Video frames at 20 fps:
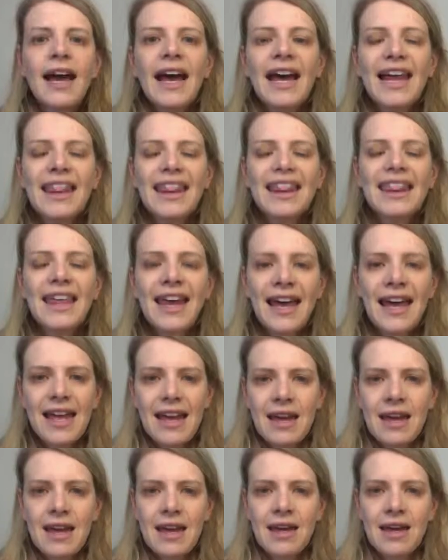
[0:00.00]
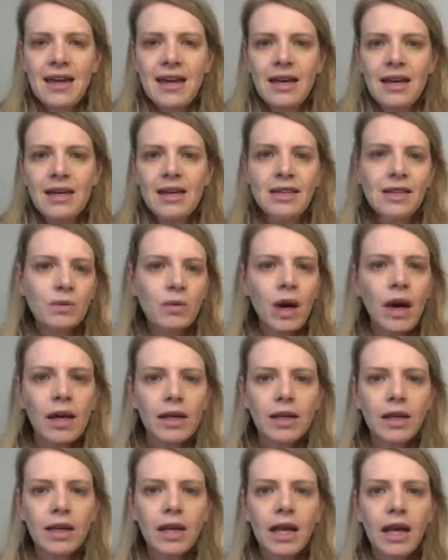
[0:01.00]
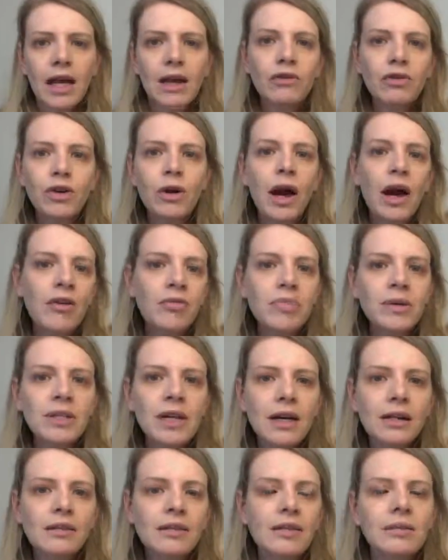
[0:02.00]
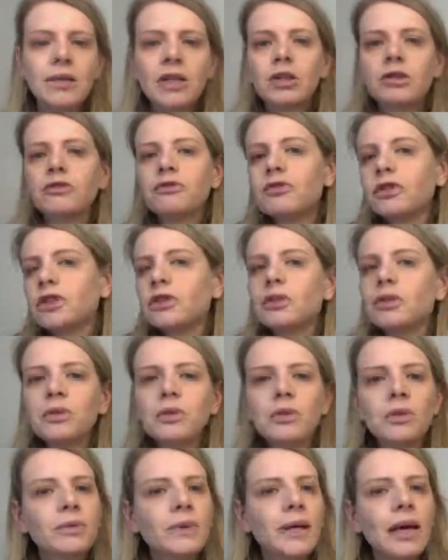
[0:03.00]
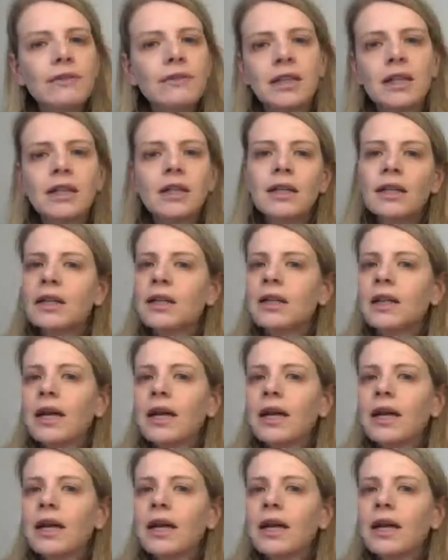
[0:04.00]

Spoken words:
And then guess what? If you have potassium in your food or whatever,